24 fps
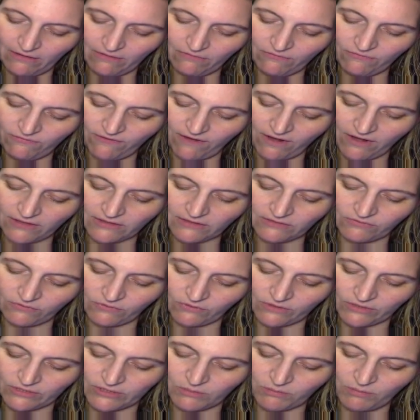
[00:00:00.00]

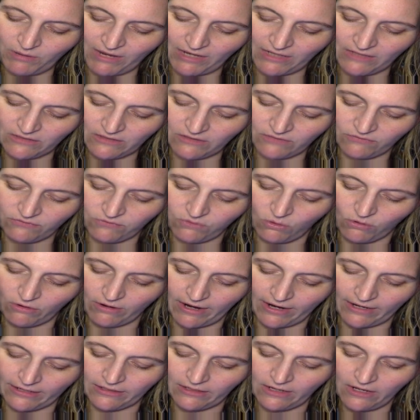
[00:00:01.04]
phosphorus
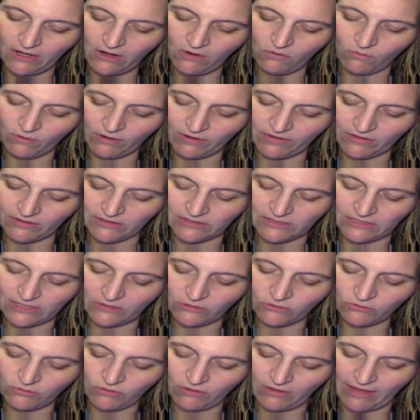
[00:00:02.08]
pentafluoride, where the
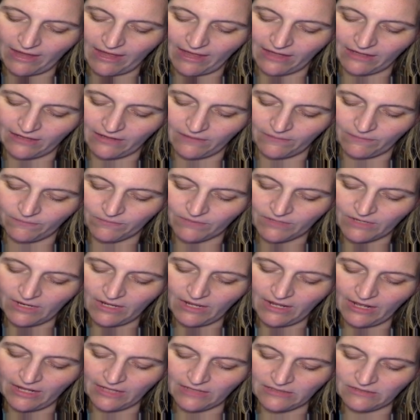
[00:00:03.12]
central atom
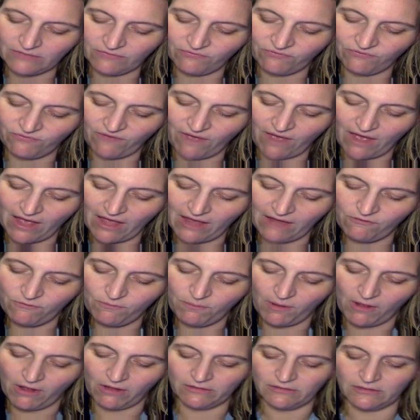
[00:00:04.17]
has
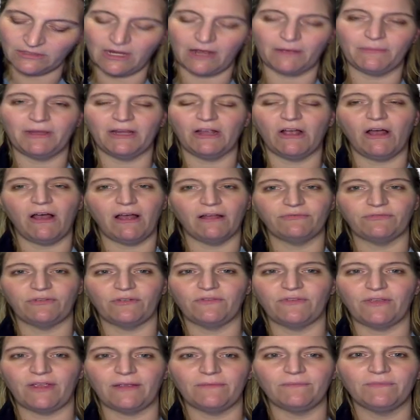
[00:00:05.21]
5 bonds coming off
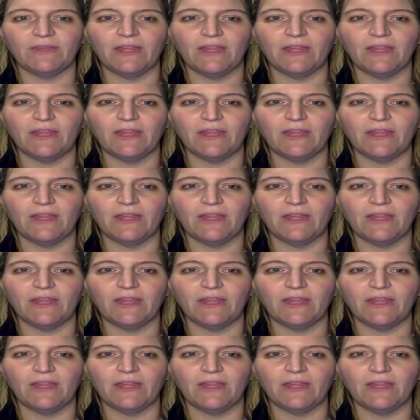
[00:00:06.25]
of it,